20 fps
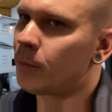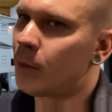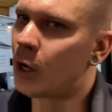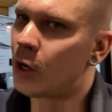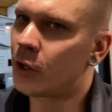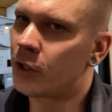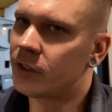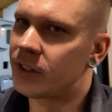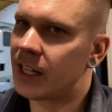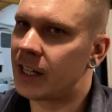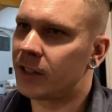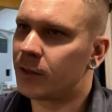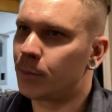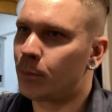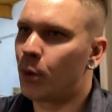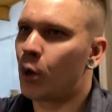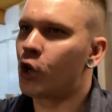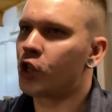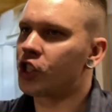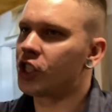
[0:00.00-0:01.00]
motors that is
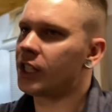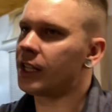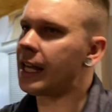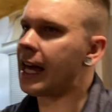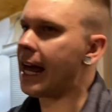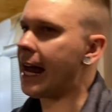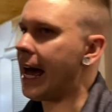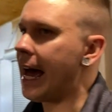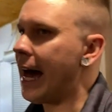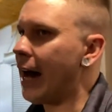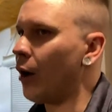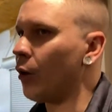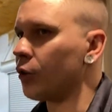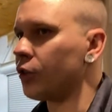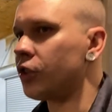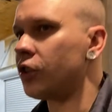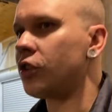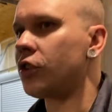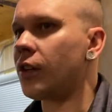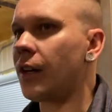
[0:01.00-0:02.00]
pushing that out
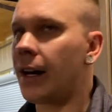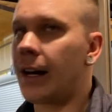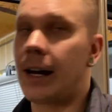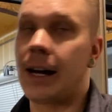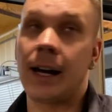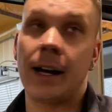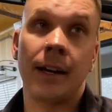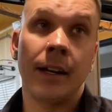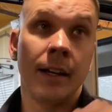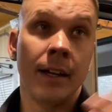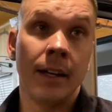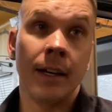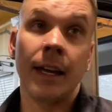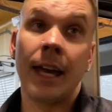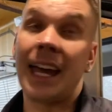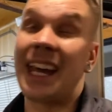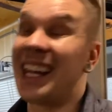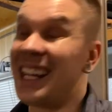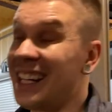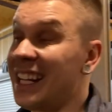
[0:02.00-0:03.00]
uh,
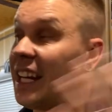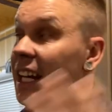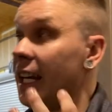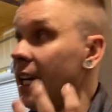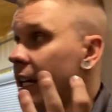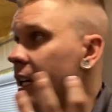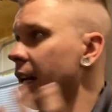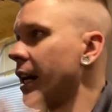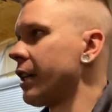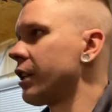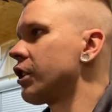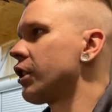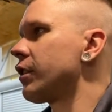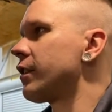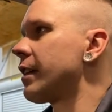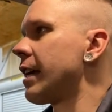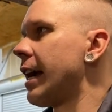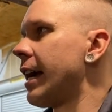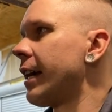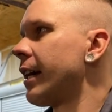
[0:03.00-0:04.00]
and in, I should
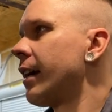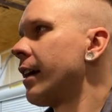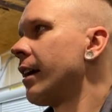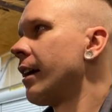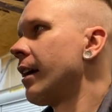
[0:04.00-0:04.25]
say.